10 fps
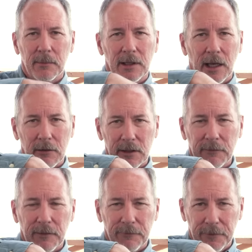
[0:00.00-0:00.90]
laterally
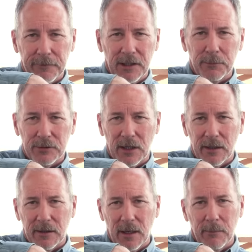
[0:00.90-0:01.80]
15% of the
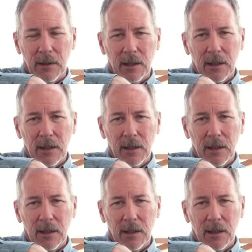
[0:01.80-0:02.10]
time.